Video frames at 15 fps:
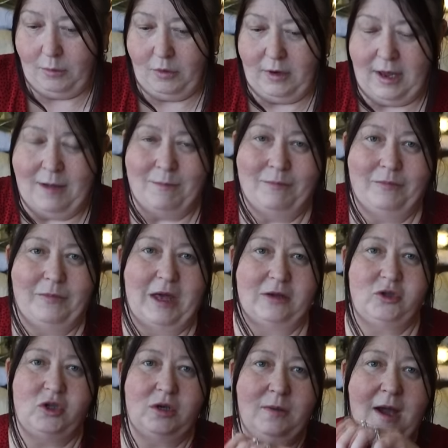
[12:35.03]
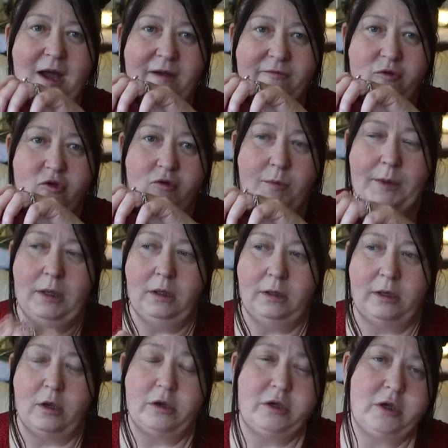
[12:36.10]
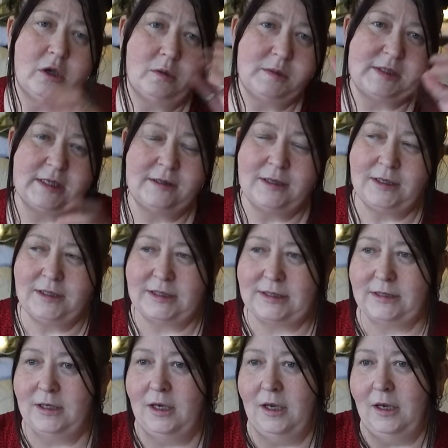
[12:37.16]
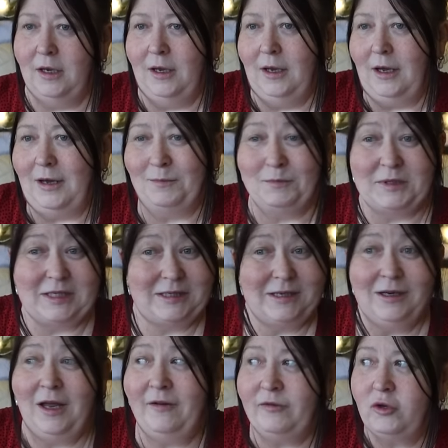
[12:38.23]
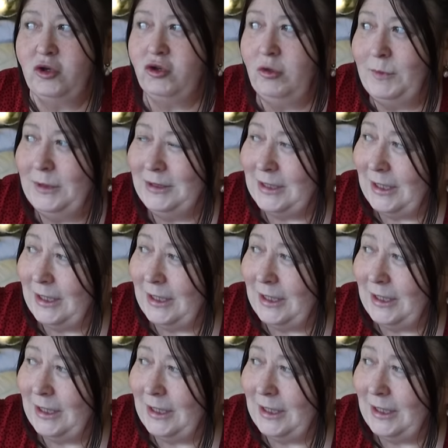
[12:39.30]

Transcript: But I do have trouble using this. I'm still having trouble,